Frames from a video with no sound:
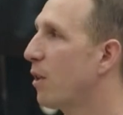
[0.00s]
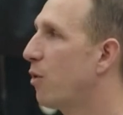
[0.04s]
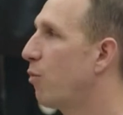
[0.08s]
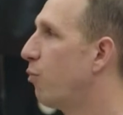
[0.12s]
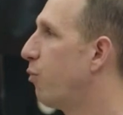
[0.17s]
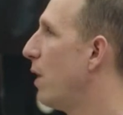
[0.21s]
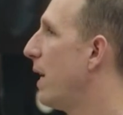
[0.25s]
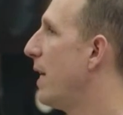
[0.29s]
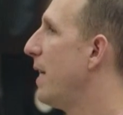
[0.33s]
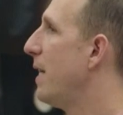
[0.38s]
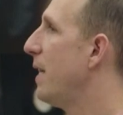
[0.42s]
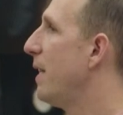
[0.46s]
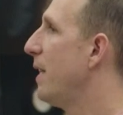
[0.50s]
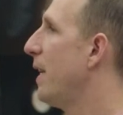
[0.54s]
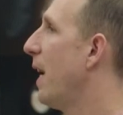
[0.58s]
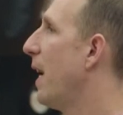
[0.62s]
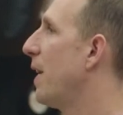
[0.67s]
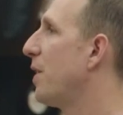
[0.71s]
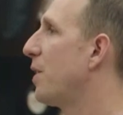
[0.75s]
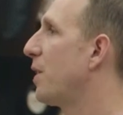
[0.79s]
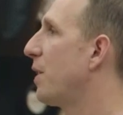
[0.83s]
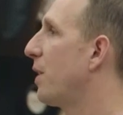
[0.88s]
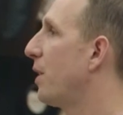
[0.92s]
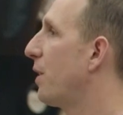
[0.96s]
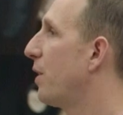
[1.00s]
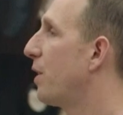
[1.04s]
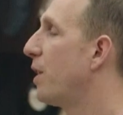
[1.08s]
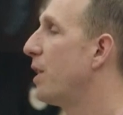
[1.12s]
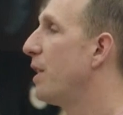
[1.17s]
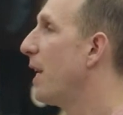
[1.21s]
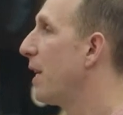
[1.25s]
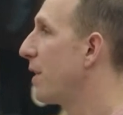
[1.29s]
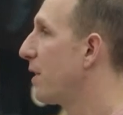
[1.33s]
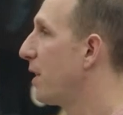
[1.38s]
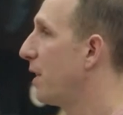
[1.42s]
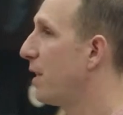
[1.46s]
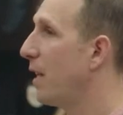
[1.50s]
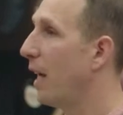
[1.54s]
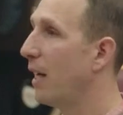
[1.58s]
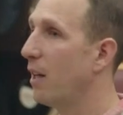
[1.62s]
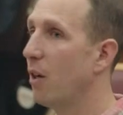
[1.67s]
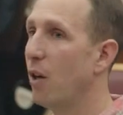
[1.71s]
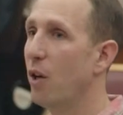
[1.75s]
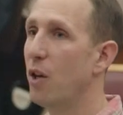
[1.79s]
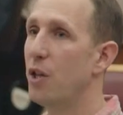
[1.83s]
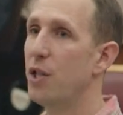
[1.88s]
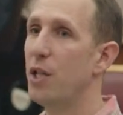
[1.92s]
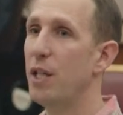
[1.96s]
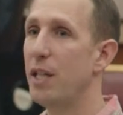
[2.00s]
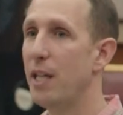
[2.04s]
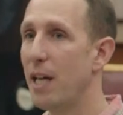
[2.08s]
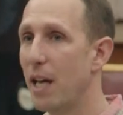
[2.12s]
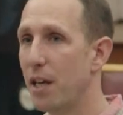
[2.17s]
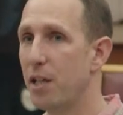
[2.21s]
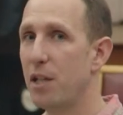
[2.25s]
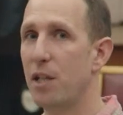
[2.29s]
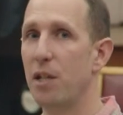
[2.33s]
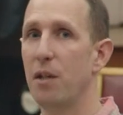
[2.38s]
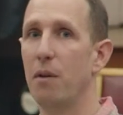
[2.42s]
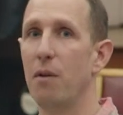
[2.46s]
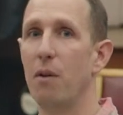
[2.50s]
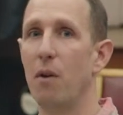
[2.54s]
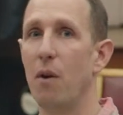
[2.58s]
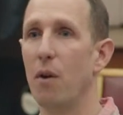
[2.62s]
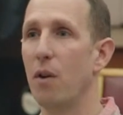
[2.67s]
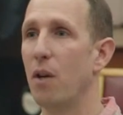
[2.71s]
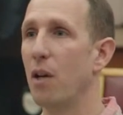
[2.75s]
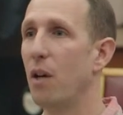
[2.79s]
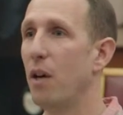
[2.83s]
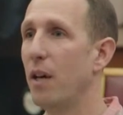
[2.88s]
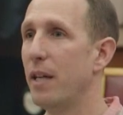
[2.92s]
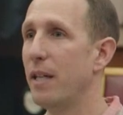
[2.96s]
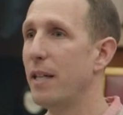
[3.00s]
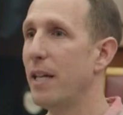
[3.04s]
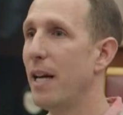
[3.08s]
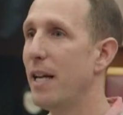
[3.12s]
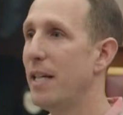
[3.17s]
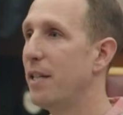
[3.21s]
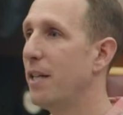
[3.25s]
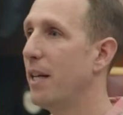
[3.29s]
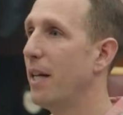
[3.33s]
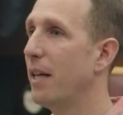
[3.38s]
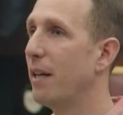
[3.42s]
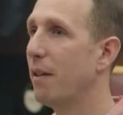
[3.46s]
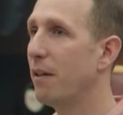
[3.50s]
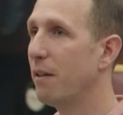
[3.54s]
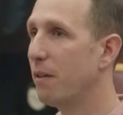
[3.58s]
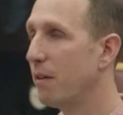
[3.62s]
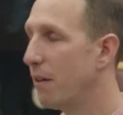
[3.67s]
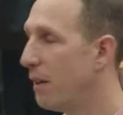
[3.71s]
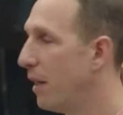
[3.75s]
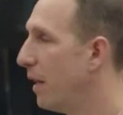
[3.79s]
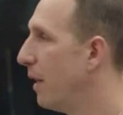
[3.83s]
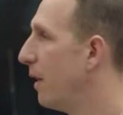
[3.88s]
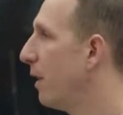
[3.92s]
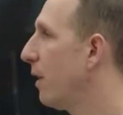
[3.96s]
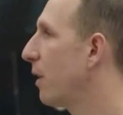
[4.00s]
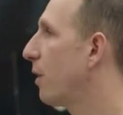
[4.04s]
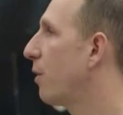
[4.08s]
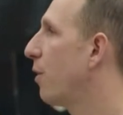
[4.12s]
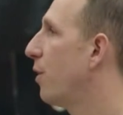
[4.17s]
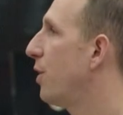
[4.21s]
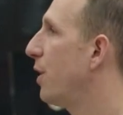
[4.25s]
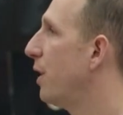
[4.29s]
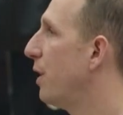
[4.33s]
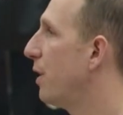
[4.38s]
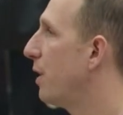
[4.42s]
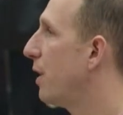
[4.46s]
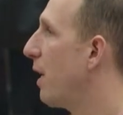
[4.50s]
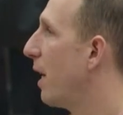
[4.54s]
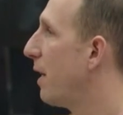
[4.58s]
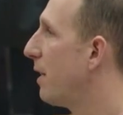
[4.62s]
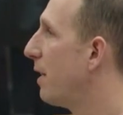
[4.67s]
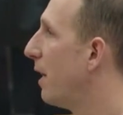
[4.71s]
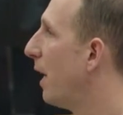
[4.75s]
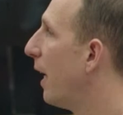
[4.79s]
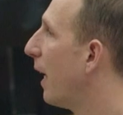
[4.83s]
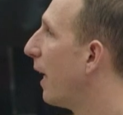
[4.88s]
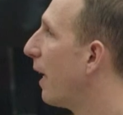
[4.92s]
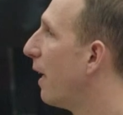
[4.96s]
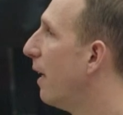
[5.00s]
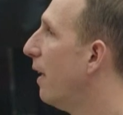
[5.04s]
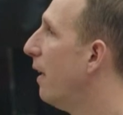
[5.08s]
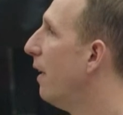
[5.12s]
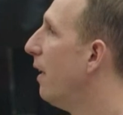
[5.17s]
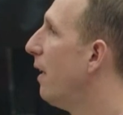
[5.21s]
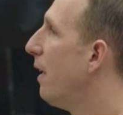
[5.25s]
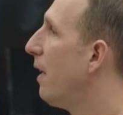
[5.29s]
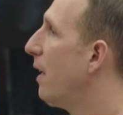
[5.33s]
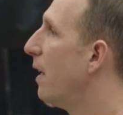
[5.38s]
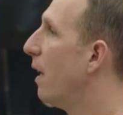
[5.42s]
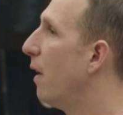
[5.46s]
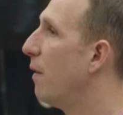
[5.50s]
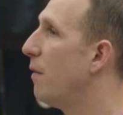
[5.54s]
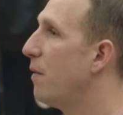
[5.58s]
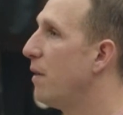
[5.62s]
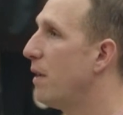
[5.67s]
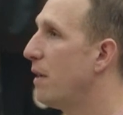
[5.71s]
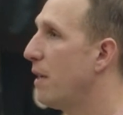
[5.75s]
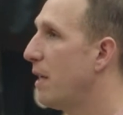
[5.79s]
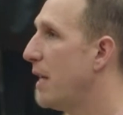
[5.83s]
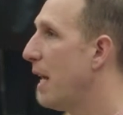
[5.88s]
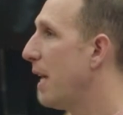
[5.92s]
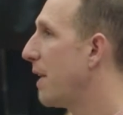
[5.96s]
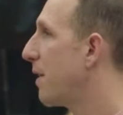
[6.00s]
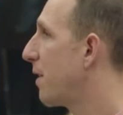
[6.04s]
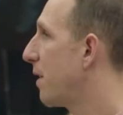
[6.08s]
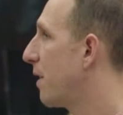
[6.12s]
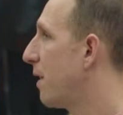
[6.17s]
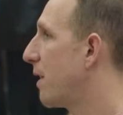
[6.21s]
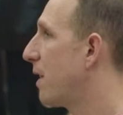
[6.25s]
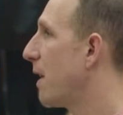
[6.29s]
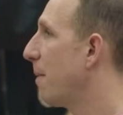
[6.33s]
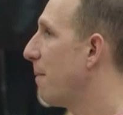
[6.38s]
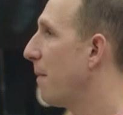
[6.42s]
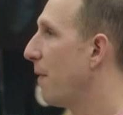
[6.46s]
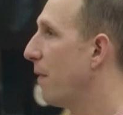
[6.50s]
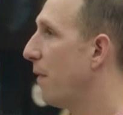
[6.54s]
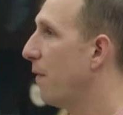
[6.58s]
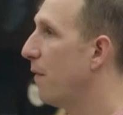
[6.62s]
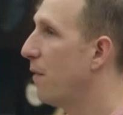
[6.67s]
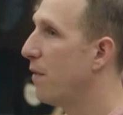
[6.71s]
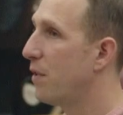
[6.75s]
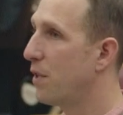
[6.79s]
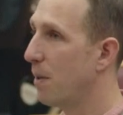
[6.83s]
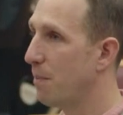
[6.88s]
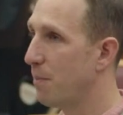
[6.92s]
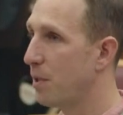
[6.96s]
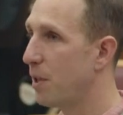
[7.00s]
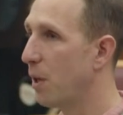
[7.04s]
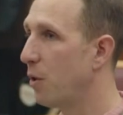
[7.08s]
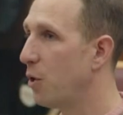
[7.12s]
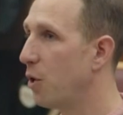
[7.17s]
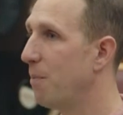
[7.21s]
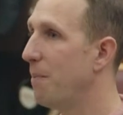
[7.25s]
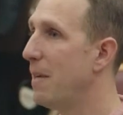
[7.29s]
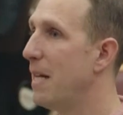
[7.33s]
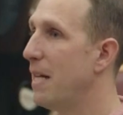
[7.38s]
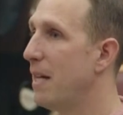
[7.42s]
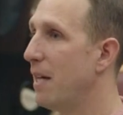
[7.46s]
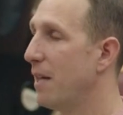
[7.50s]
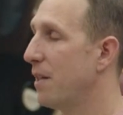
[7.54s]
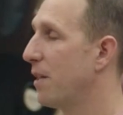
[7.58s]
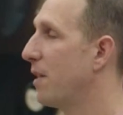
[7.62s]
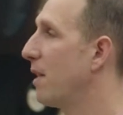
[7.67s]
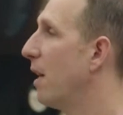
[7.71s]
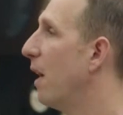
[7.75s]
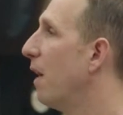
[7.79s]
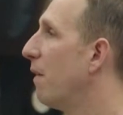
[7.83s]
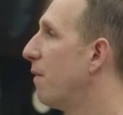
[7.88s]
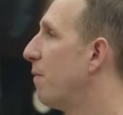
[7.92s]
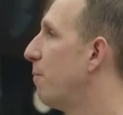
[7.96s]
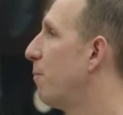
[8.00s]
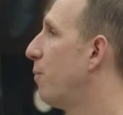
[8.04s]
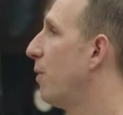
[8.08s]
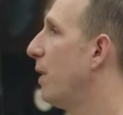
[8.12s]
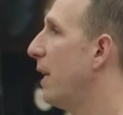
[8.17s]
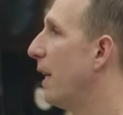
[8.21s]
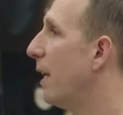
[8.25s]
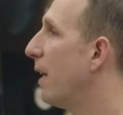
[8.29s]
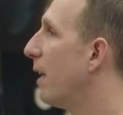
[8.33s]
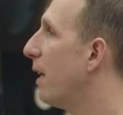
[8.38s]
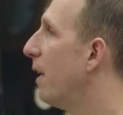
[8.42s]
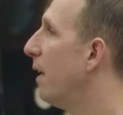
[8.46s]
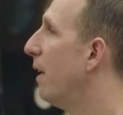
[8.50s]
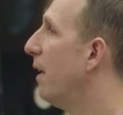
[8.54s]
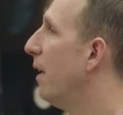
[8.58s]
great, yes to technology, yes to online dating in a Christian setting, yes to some social media stuff, brilliant.